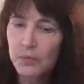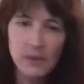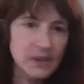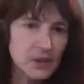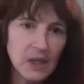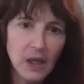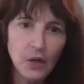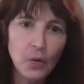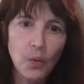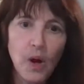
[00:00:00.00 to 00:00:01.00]
let's say
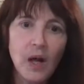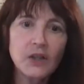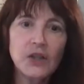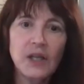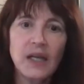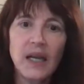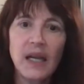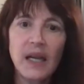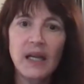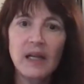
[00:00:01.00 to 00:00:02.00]
you're watching
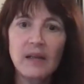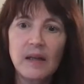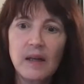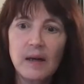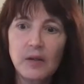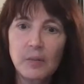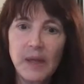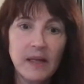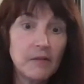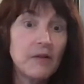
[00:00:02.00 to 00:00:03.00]
you're
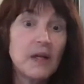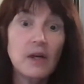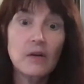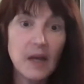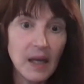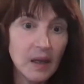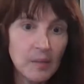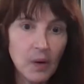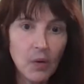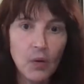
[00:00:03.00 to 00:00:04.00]
playing a video
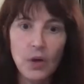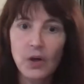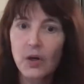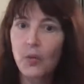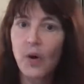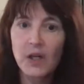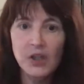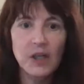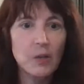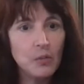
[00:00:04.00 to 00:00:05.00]
game or you're
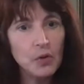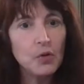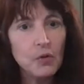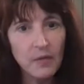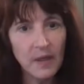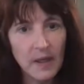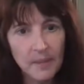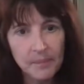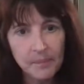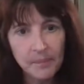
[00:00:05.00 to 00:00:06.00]
watching a
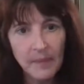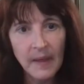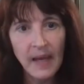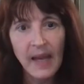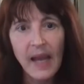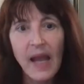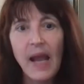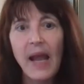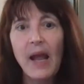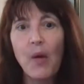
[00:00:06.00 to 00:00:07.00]
movie.
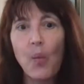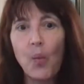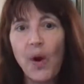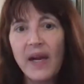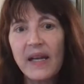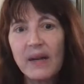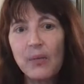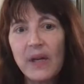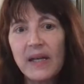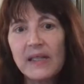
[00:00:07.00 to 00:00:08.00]
What
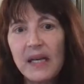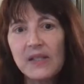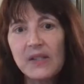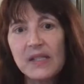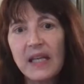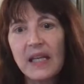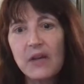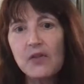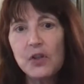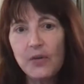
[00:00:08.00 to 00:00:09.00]
it does is it
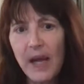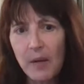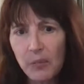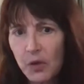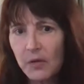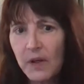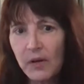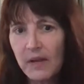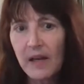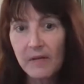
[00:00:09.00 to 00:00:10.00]
gives you that movie
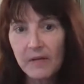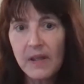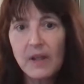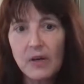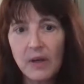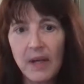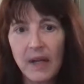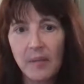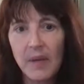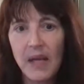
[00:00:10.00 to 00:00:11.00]
or that video
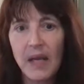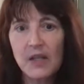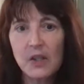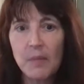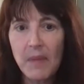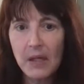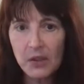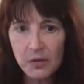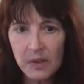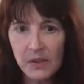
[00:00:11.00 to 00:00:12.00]
game as a
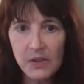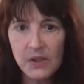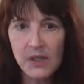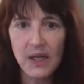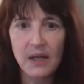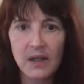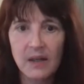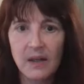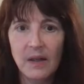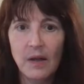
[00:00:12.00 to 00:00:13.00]
measuring
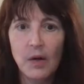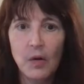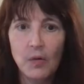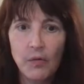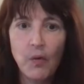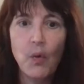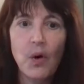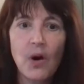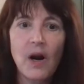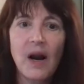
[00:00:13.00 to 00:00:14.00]
stick
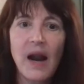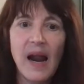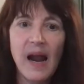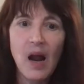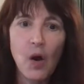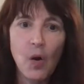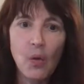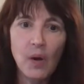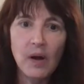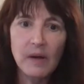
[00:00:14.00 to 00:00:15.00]
for how